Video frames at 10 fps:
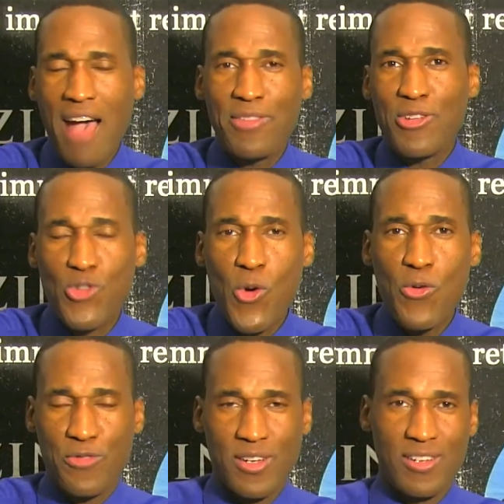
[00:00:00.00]
have the
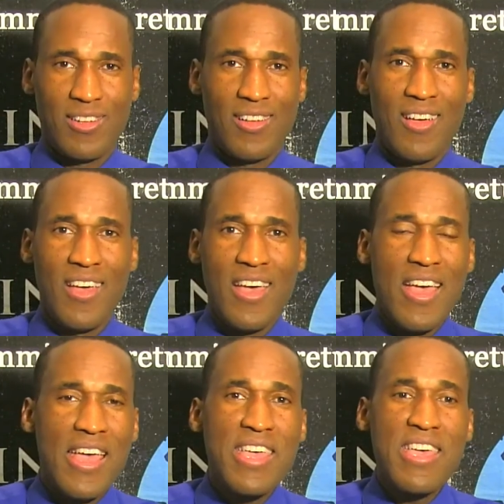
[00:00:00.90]
truth.
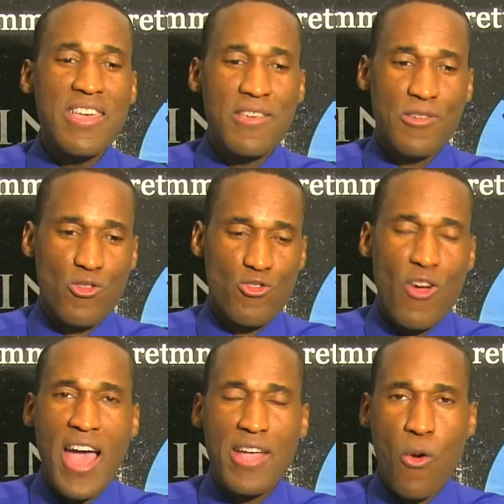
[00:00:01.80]
He is
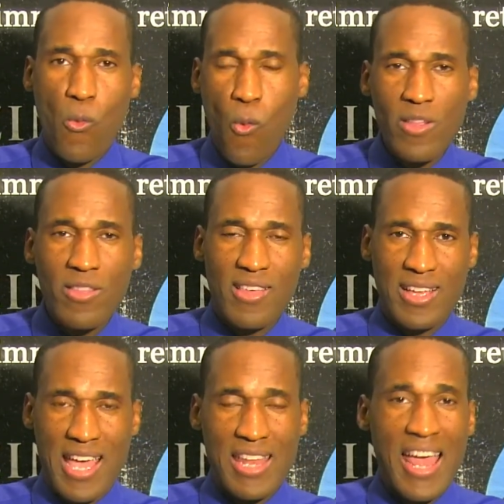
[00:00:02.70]
trying once
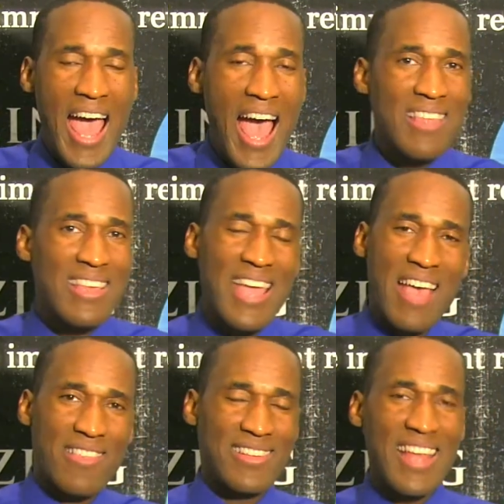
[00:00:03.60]
again, as he
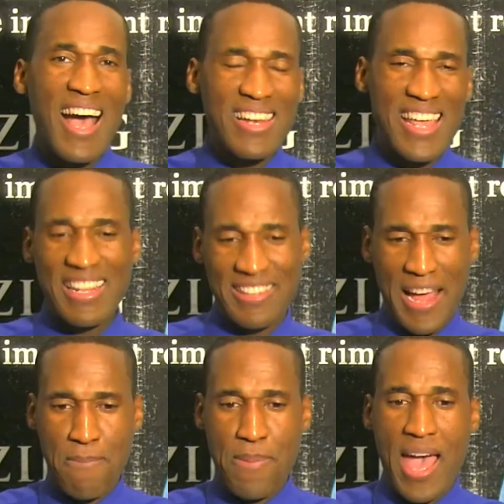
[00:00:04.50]
has done in
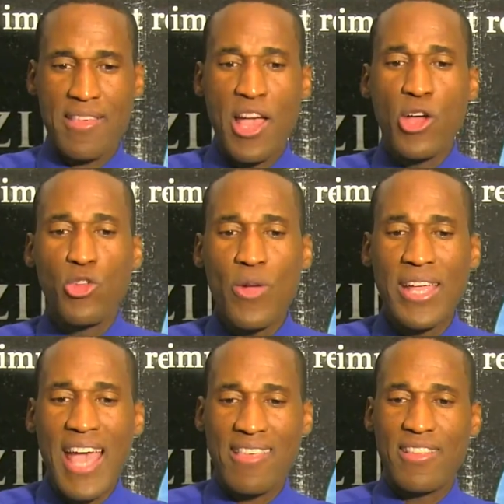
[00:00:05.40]
time past,
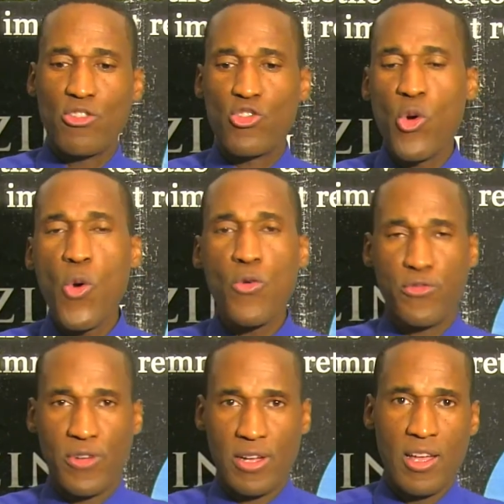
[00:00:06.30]
to cast the
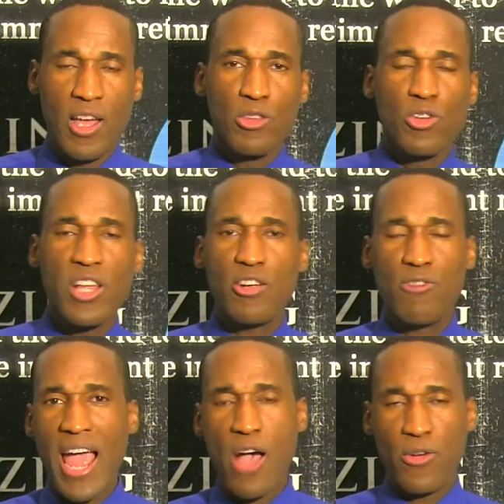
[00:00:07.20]
truth to the
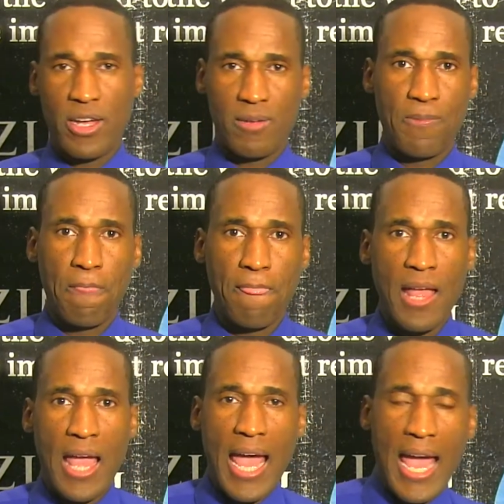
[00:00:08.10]
ground.
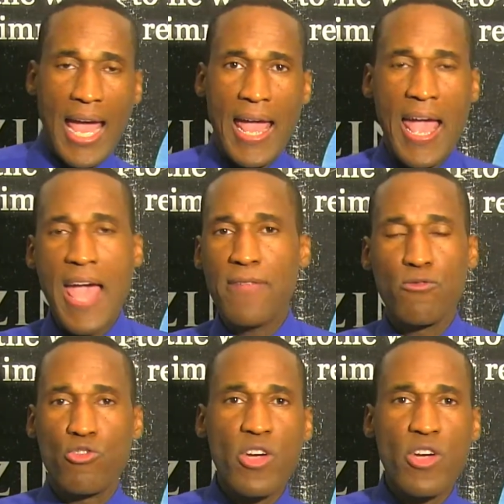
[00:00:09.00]
And